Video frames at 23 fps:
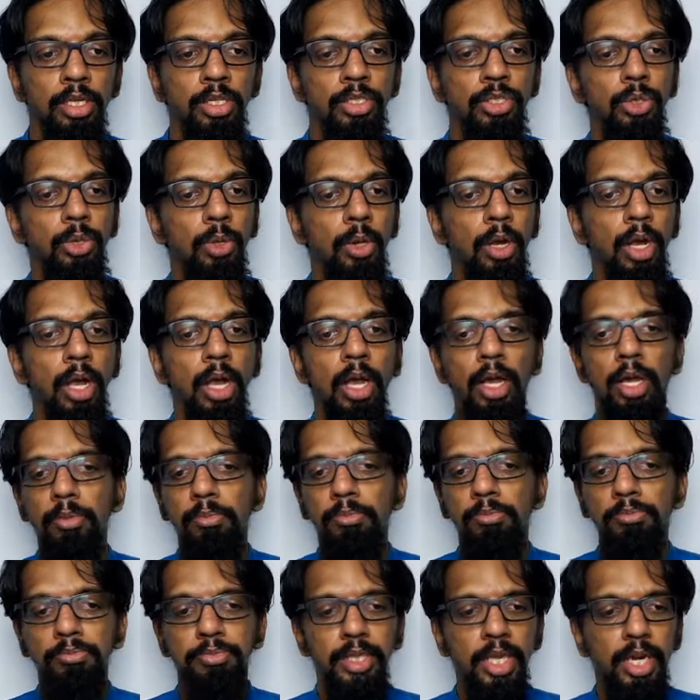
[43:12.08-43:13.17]
So
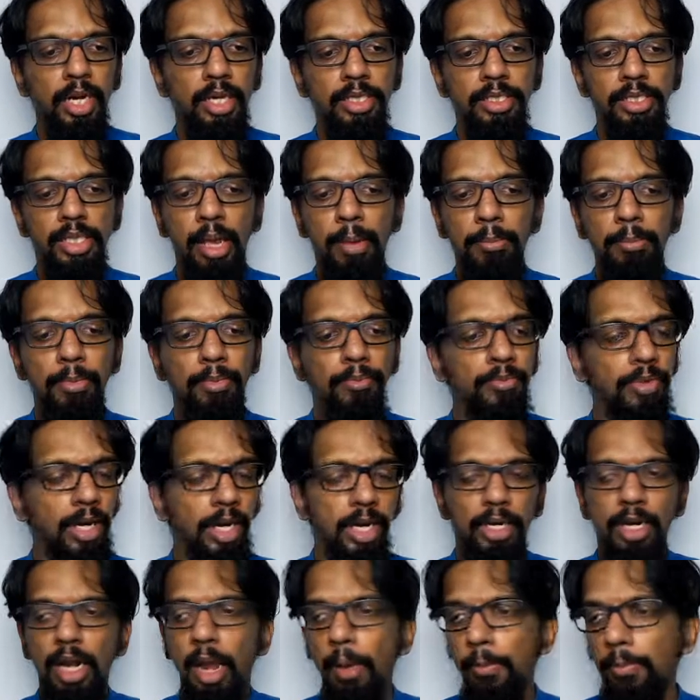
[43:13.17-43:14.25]
there are
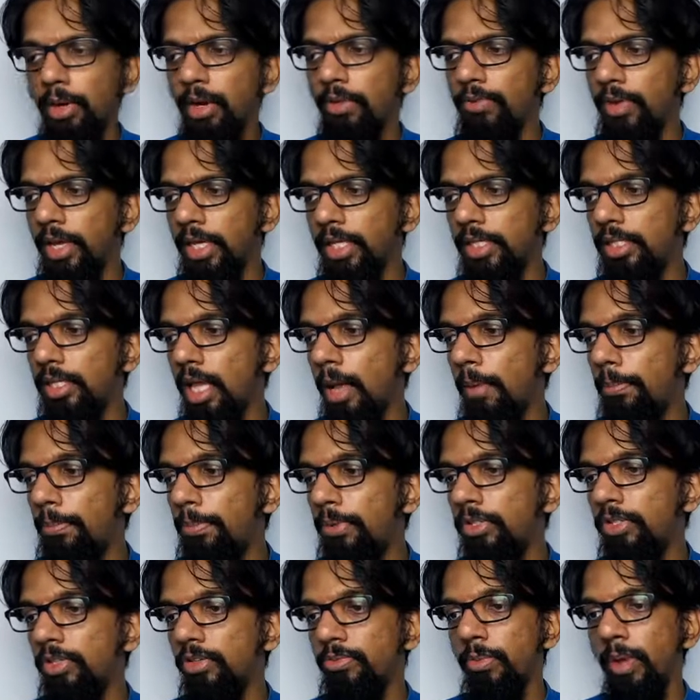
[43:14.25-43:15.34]
a number of
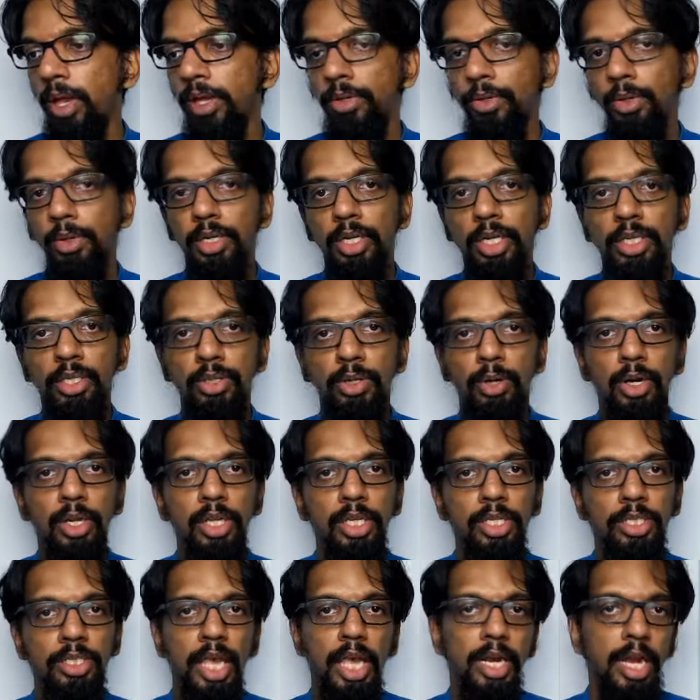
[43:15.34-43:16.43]
examples of
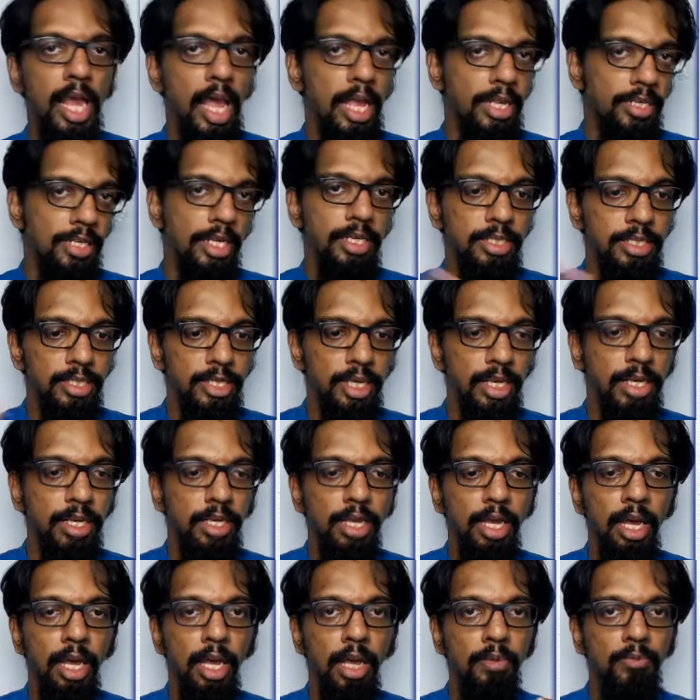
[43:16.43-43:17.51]
microcontrollers, and as I said,
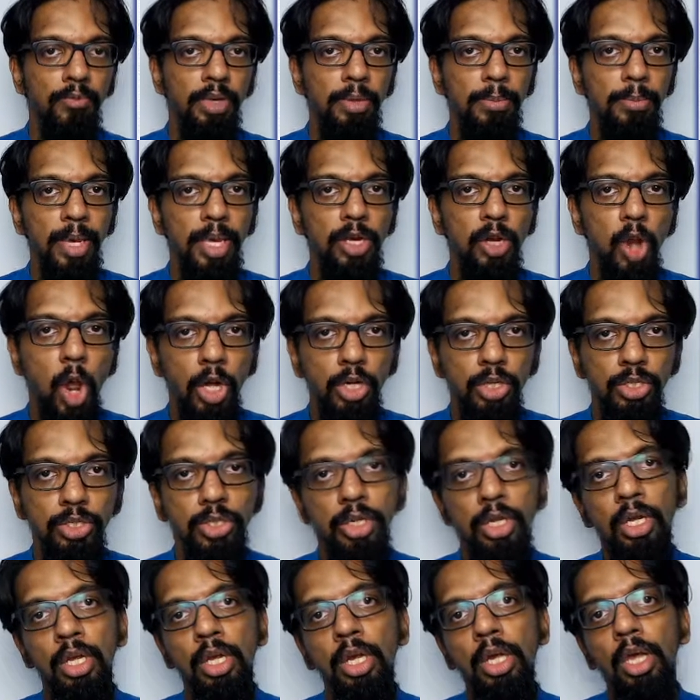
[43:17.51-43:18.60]
we may not
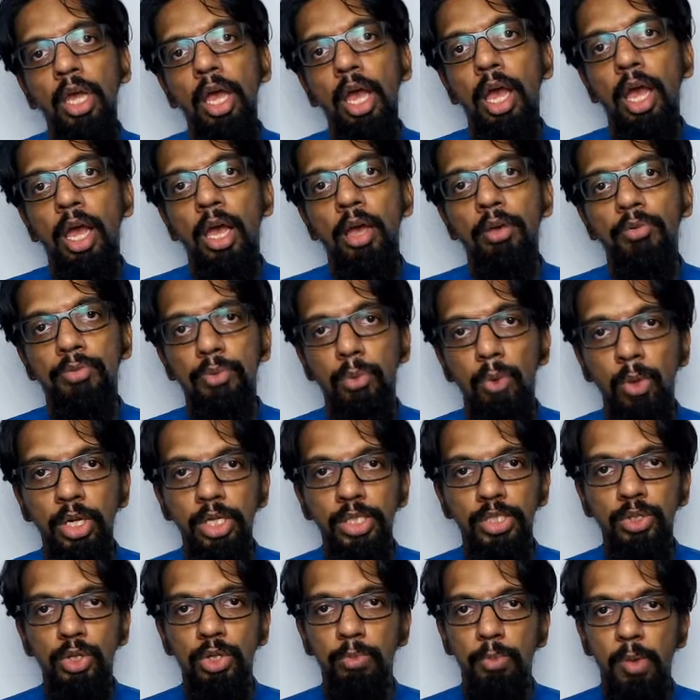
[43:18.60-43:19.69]

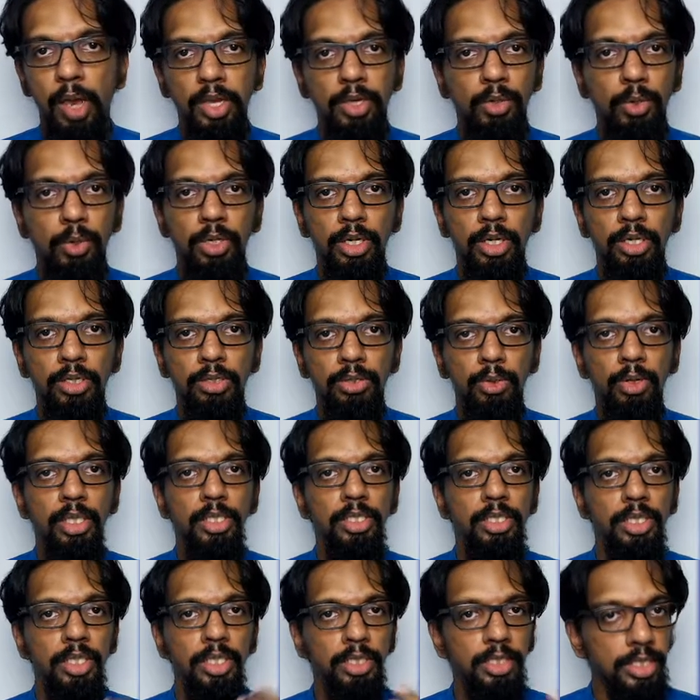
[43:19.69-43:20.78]
focus on
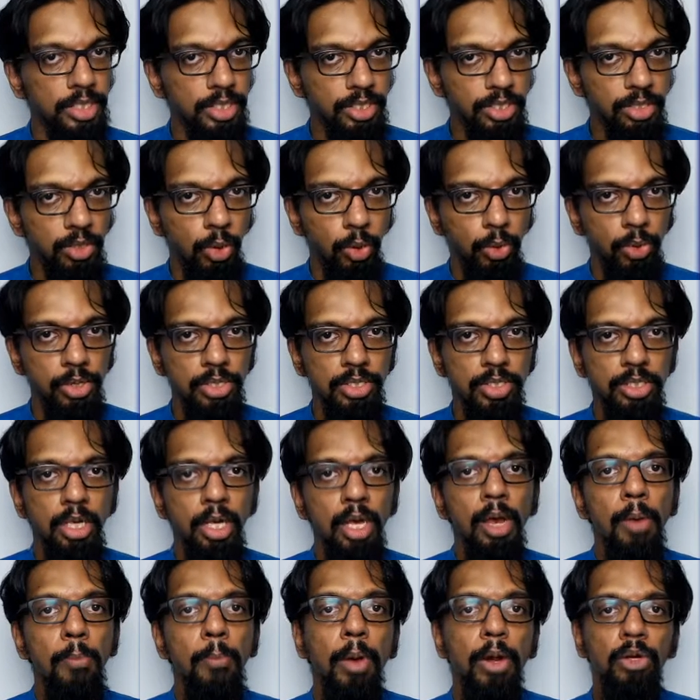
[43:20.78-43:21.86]
microcontrollers in this course,
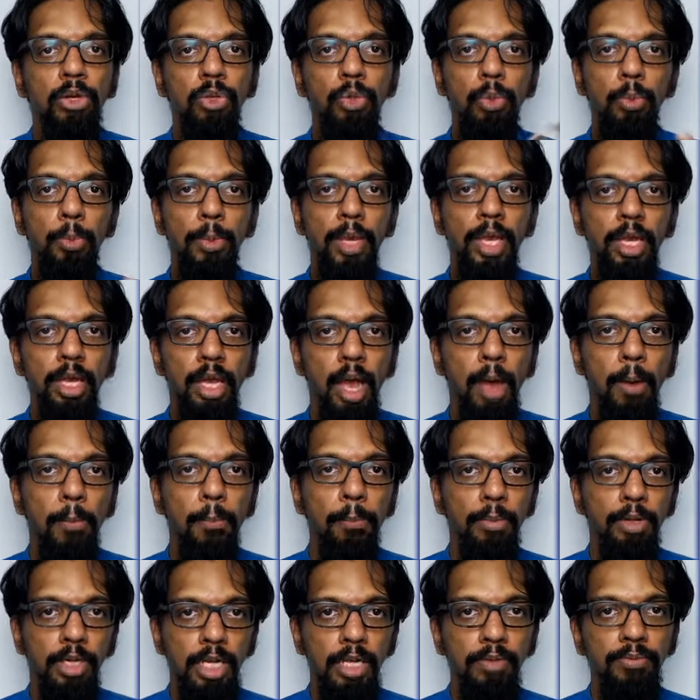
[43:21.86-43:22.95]
but you may
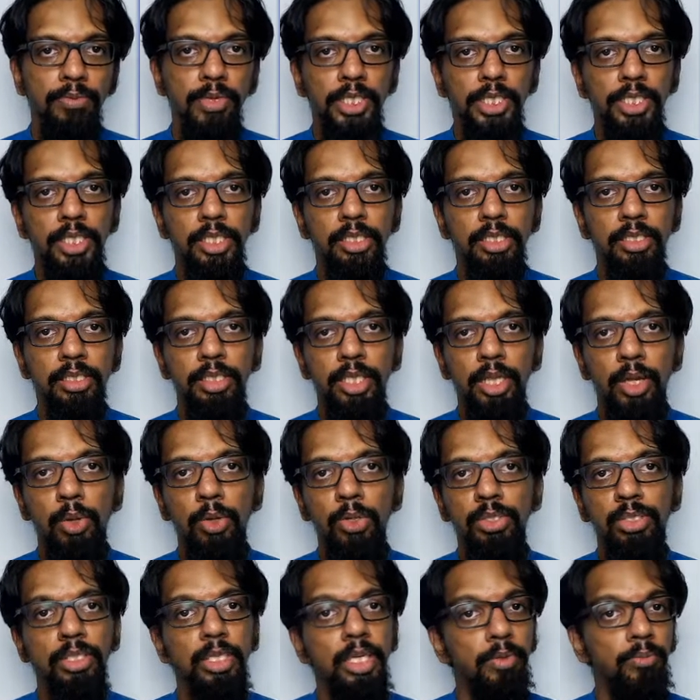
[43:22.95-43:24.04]
come revisit
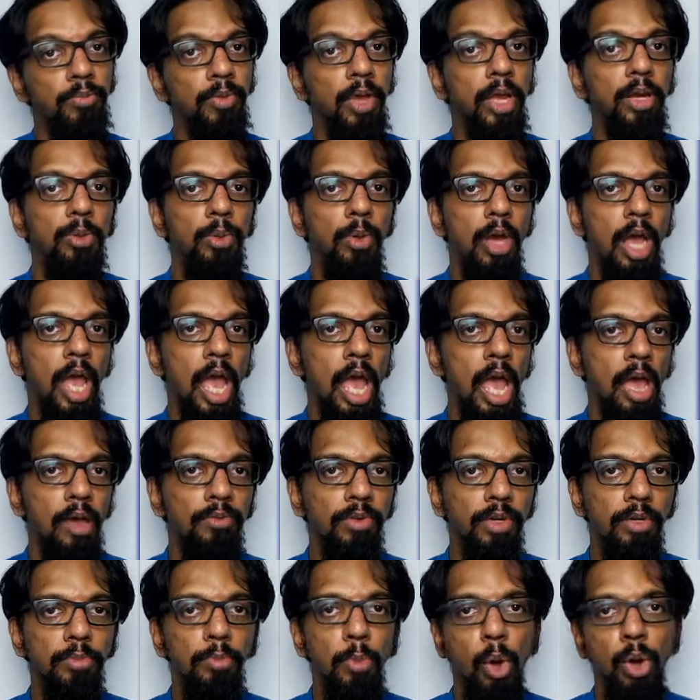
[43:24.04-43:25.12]
those when you
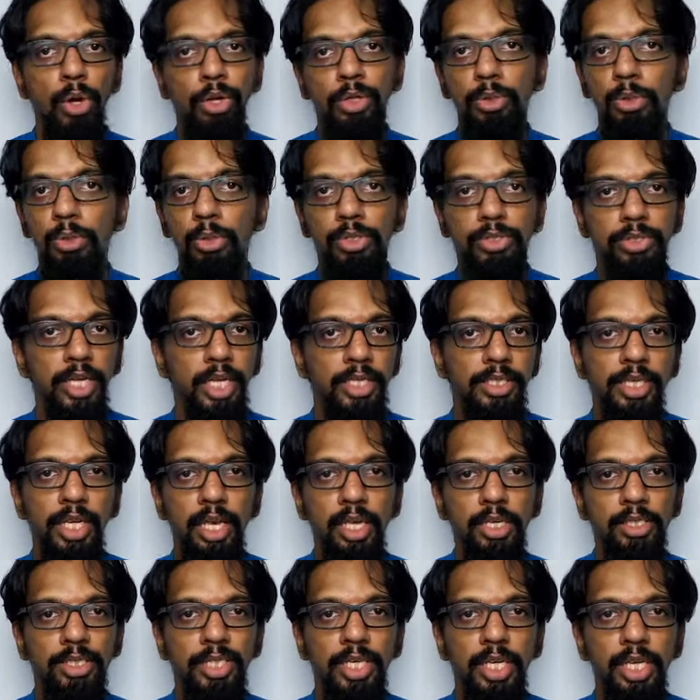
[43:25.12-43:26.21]
have a module such
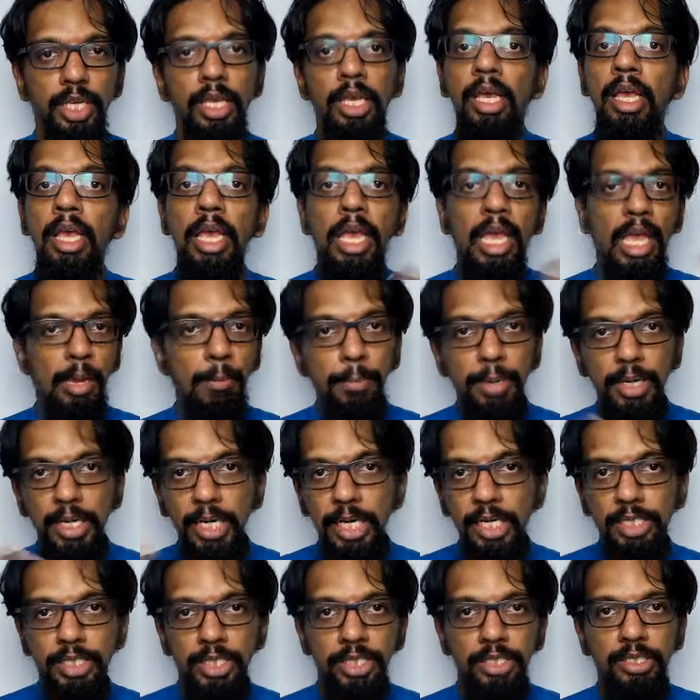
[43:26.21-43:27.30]
as a
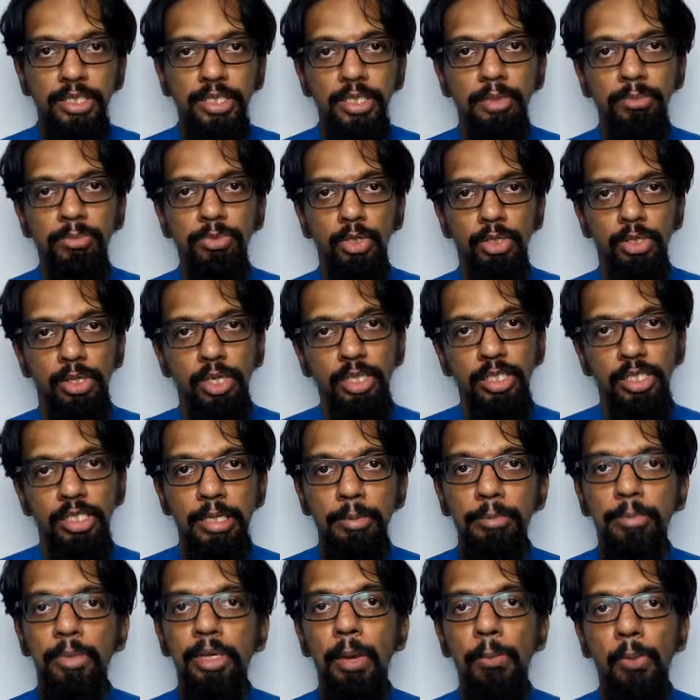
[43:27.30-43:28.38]
embedded systems or a
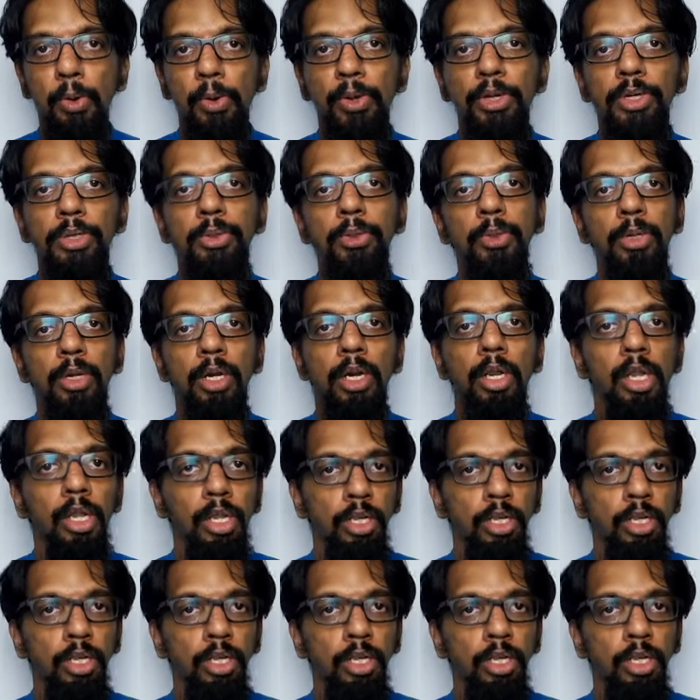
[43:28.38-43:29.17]
similar module.